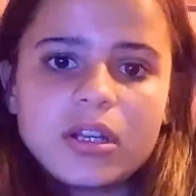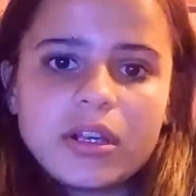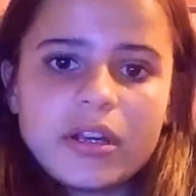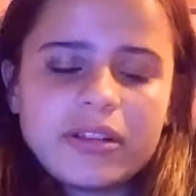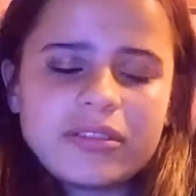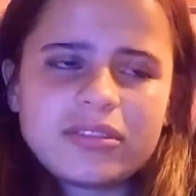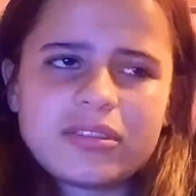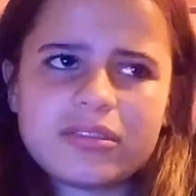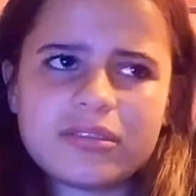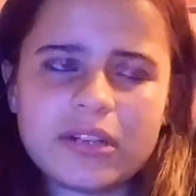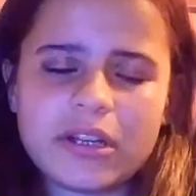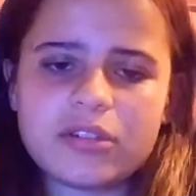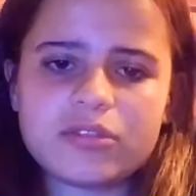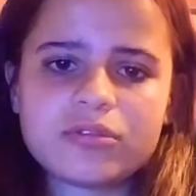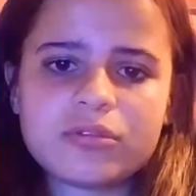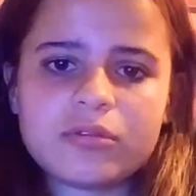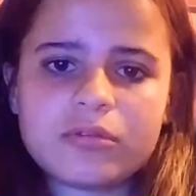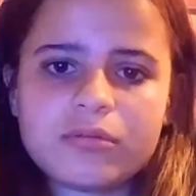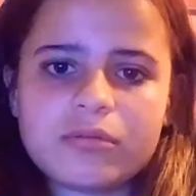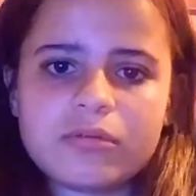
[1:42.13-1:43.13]
It's a
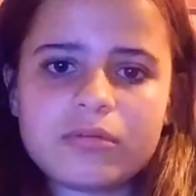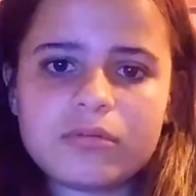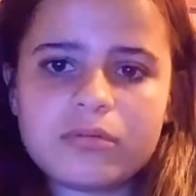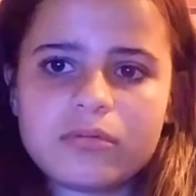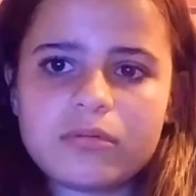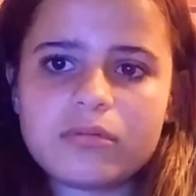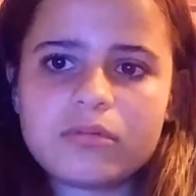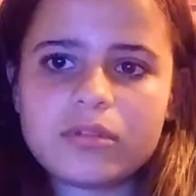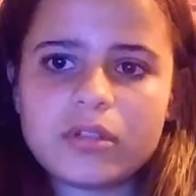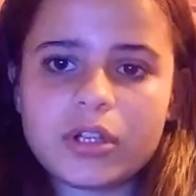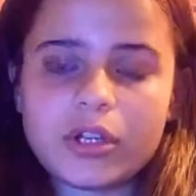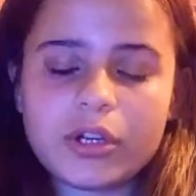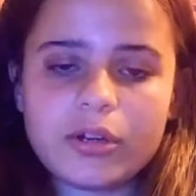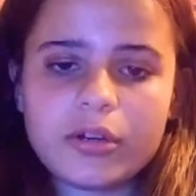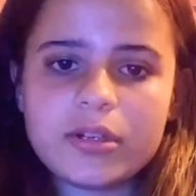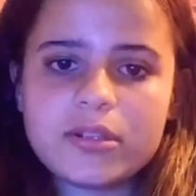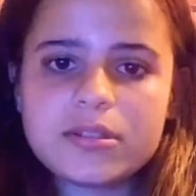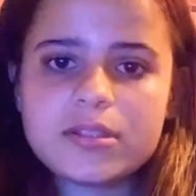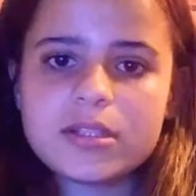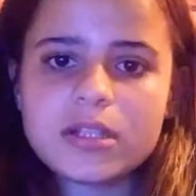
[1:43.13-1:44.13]
natural
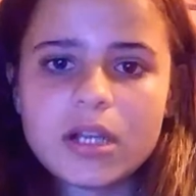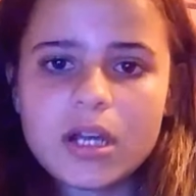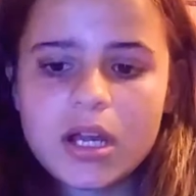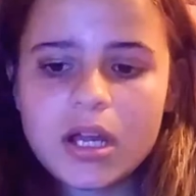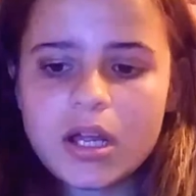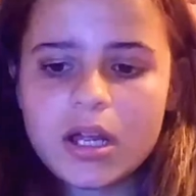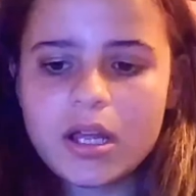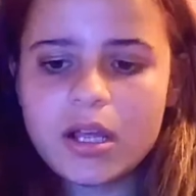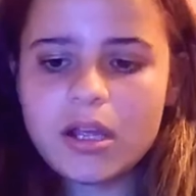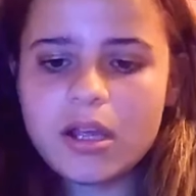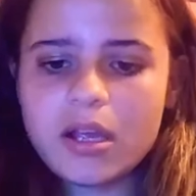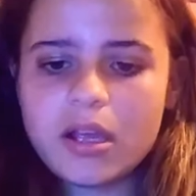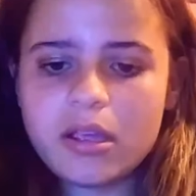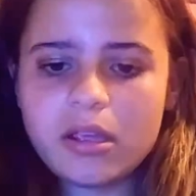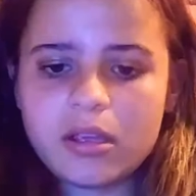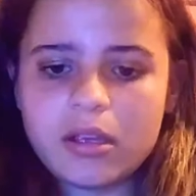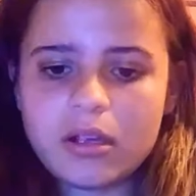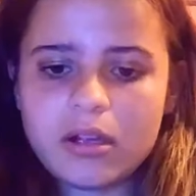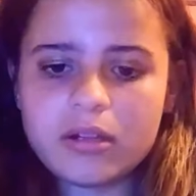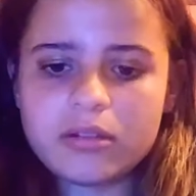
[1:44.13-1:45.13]
occurrence,
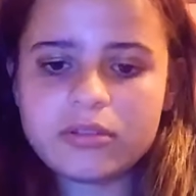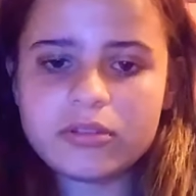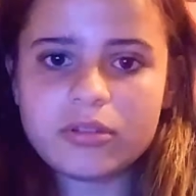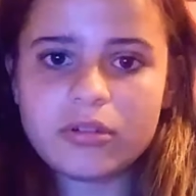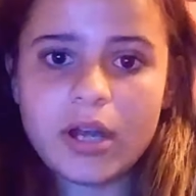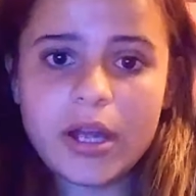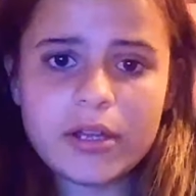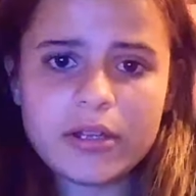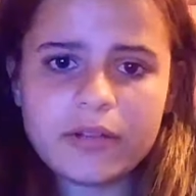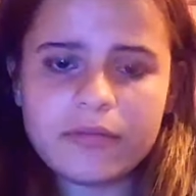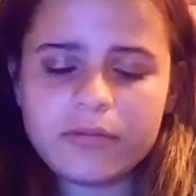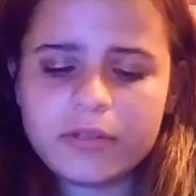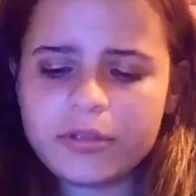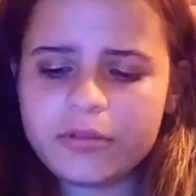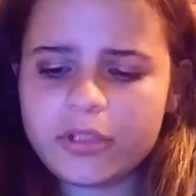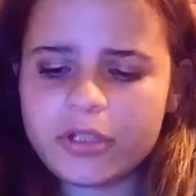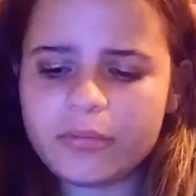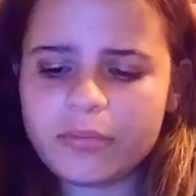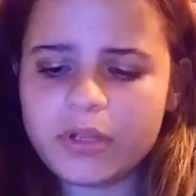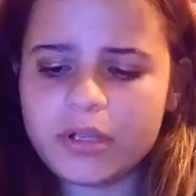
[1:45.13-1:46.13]
and so I definitely
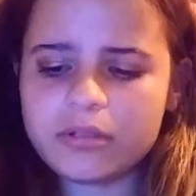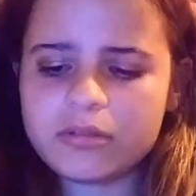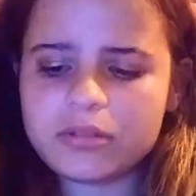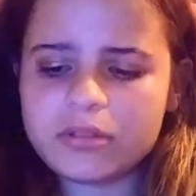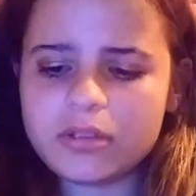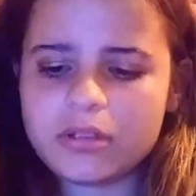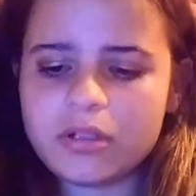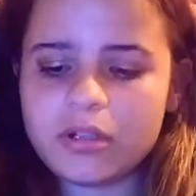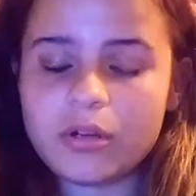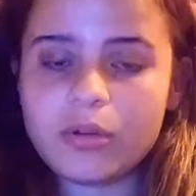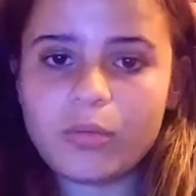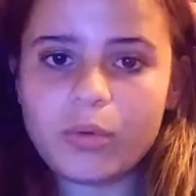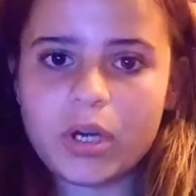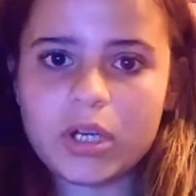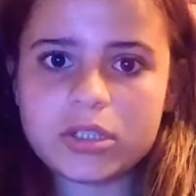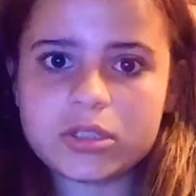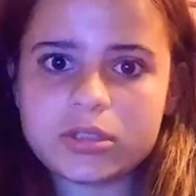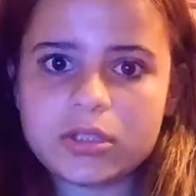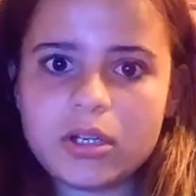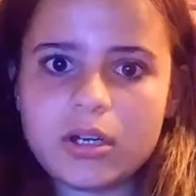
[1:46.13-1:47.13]
recommend a
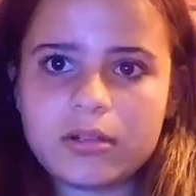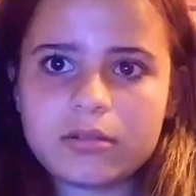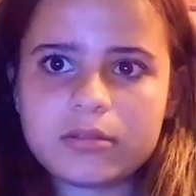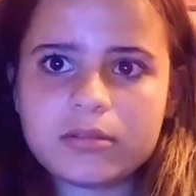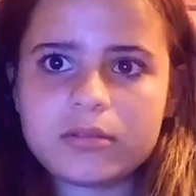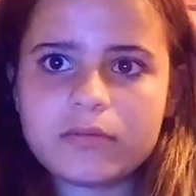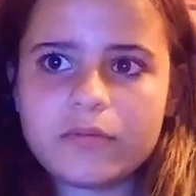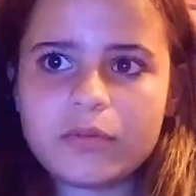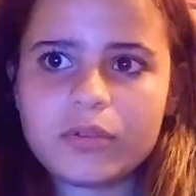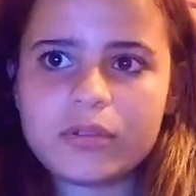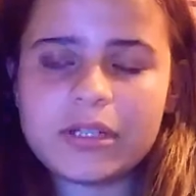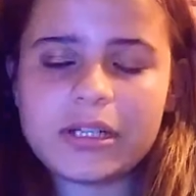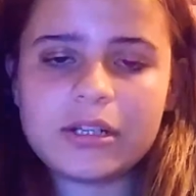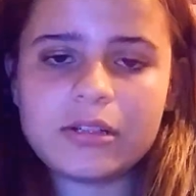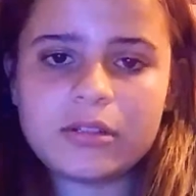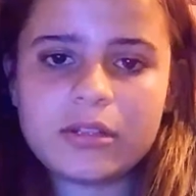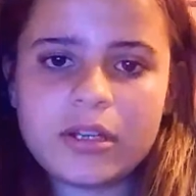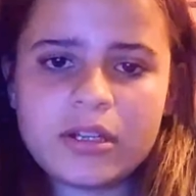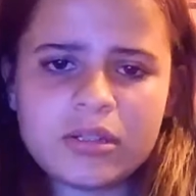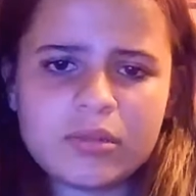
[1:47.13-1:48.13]
washcloth for
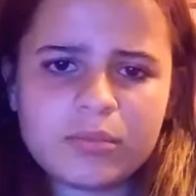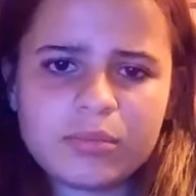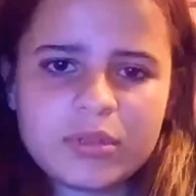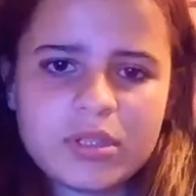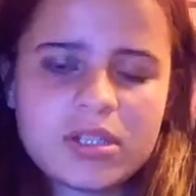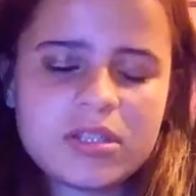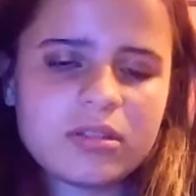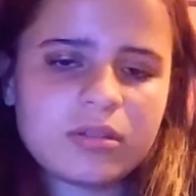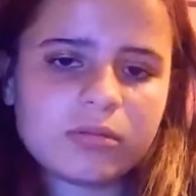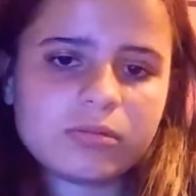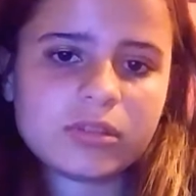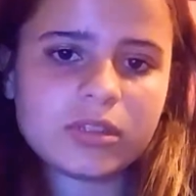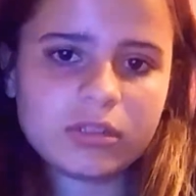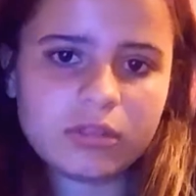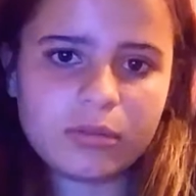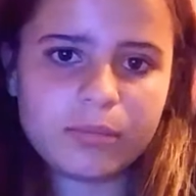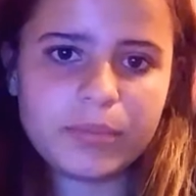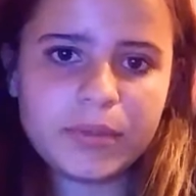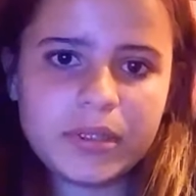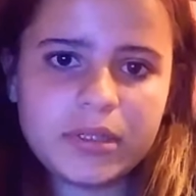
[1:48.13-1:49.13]
that. And it bleeds a
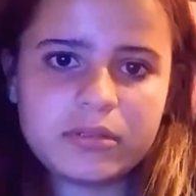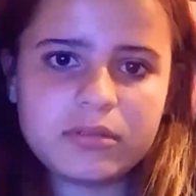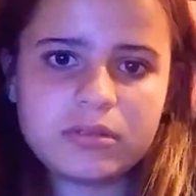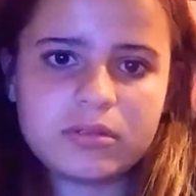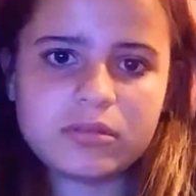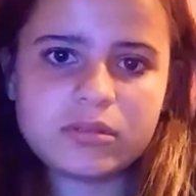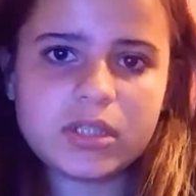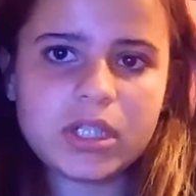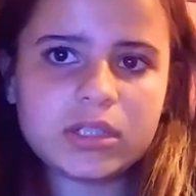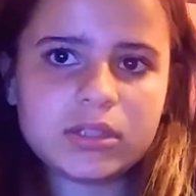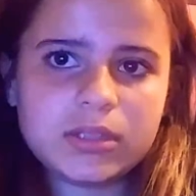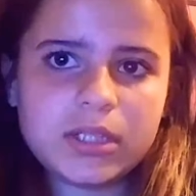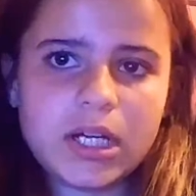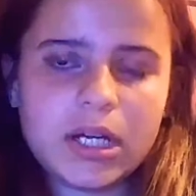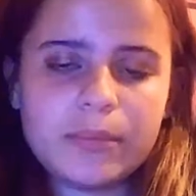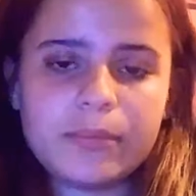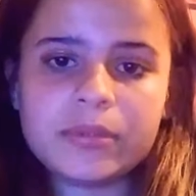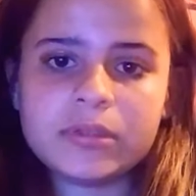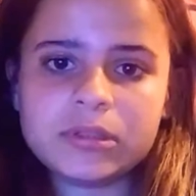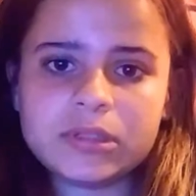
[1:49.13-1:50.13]
little bit, not a
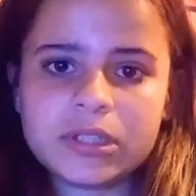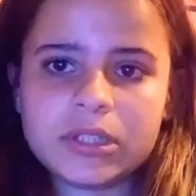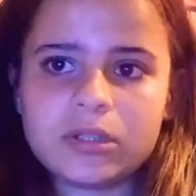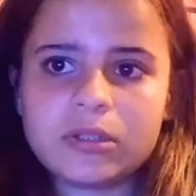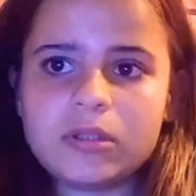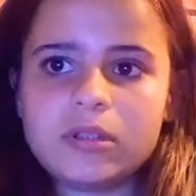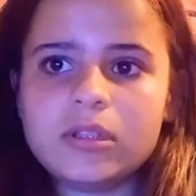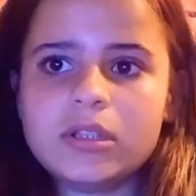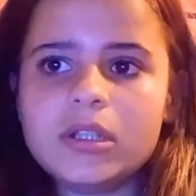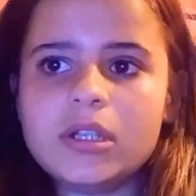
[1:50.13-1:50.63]
lot, but a little.